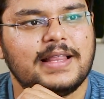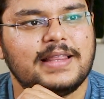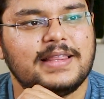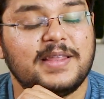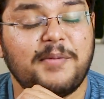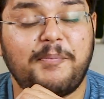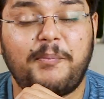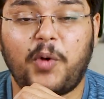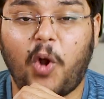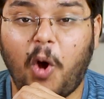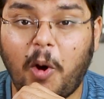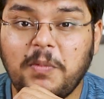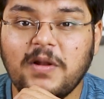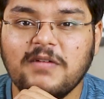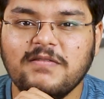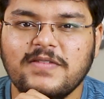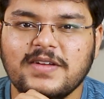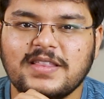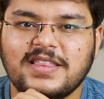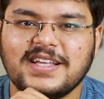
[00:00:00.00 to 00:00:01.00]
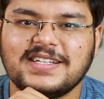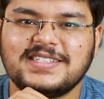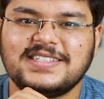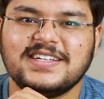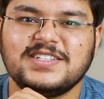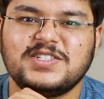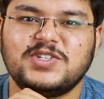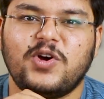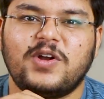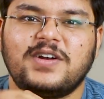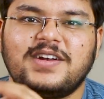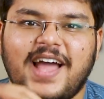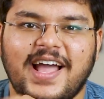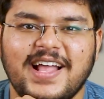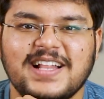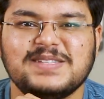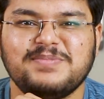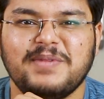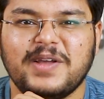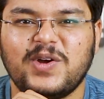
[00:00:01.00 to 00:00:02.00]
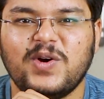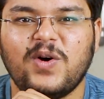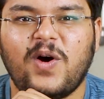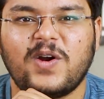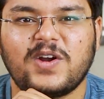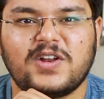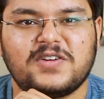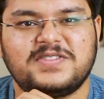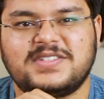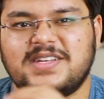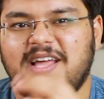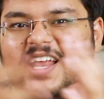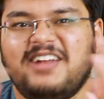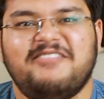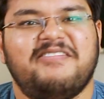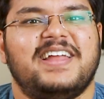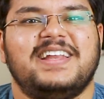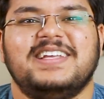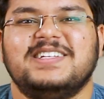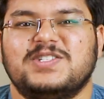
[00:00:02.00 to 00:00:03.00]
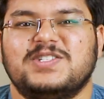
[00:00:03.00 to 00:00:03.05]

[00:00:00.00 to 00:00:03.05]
The problem with this is your tiles may go out of style very